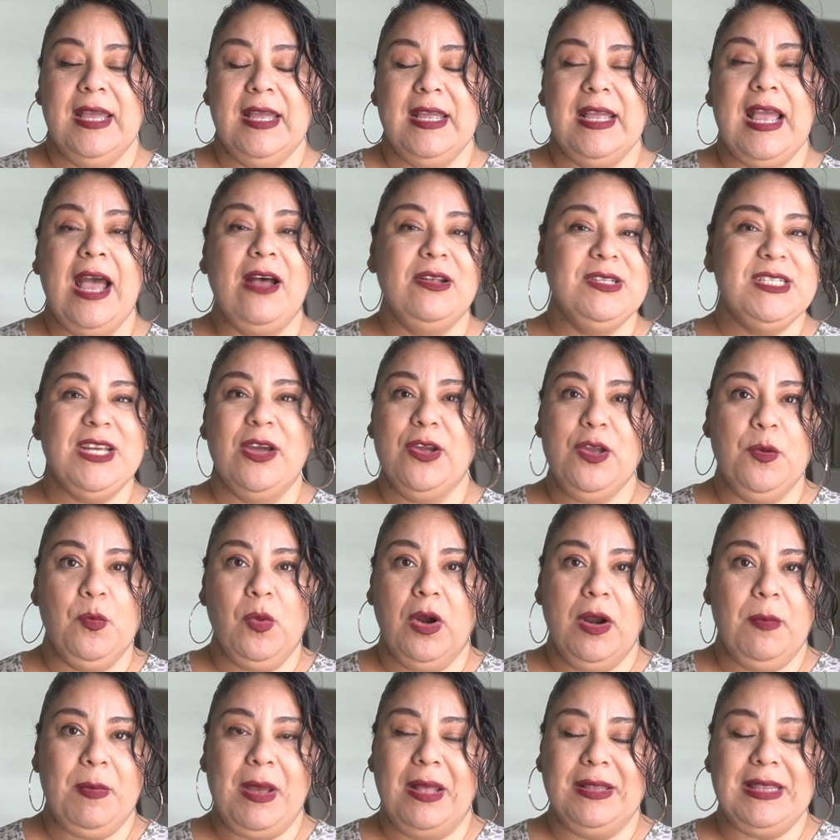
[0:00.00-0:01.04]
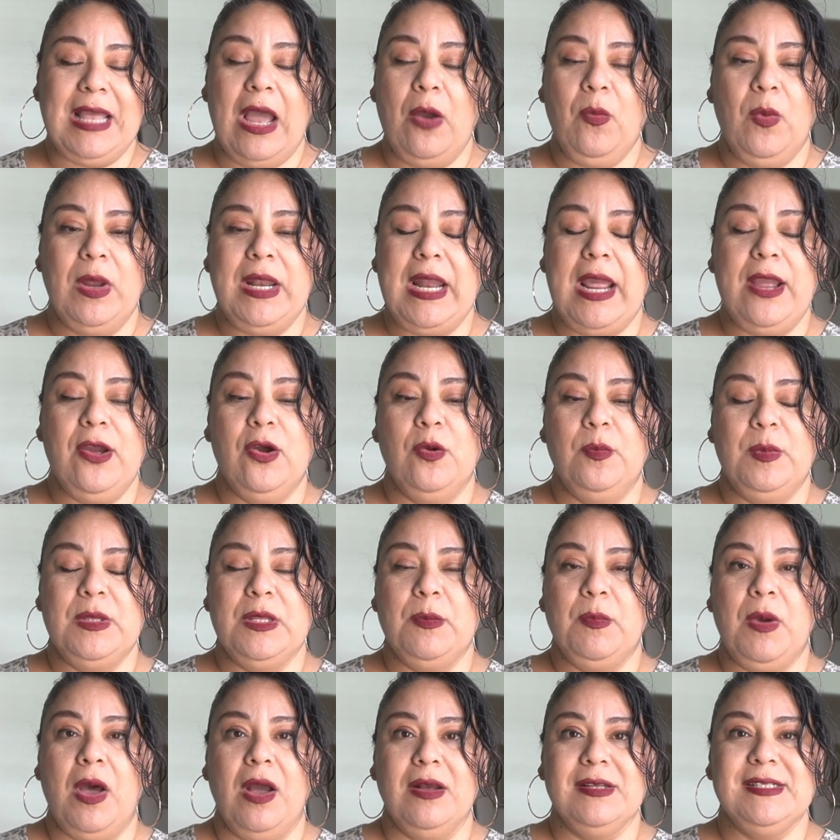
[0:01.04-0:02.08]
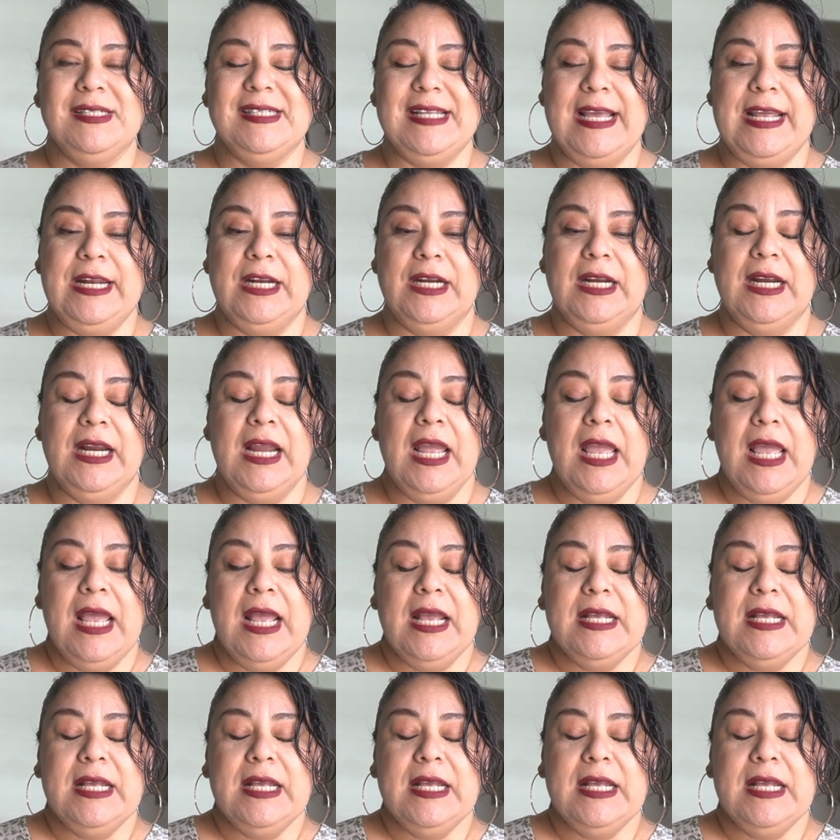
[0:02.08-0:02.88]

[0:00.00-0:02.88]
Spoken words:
I'll tell you more about that when I open the box later.